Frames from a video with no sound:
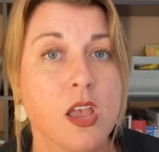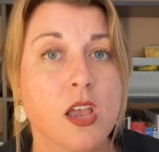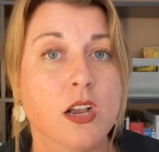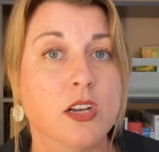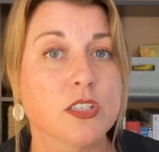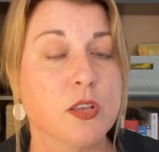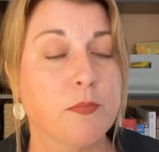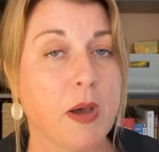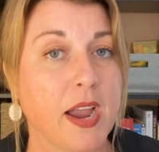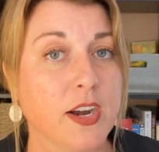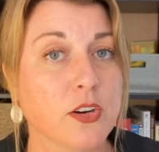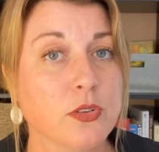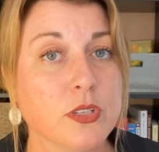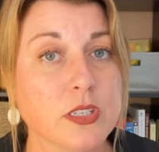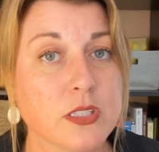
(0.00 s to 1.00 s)
because the buyer
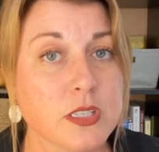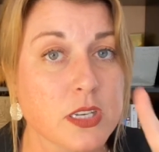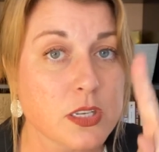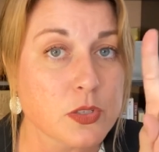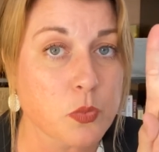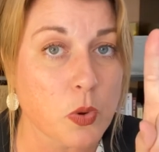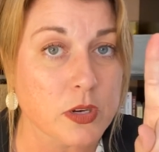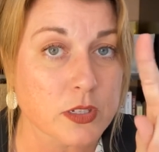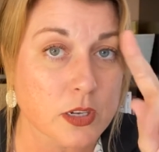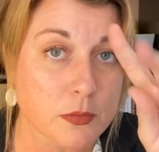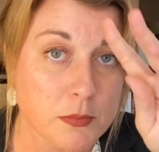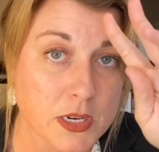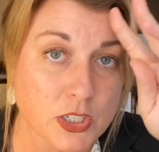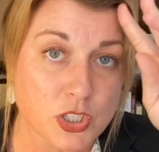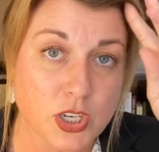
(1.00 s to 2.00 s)
only sees one
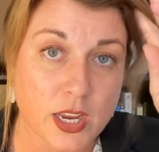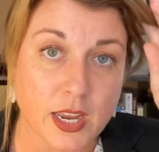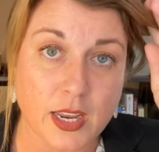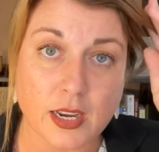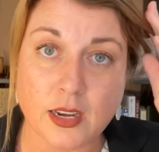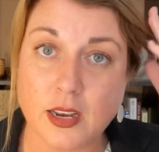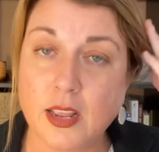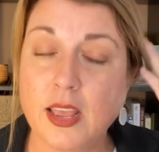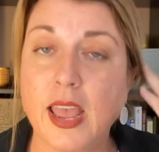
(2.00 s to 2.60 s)
commission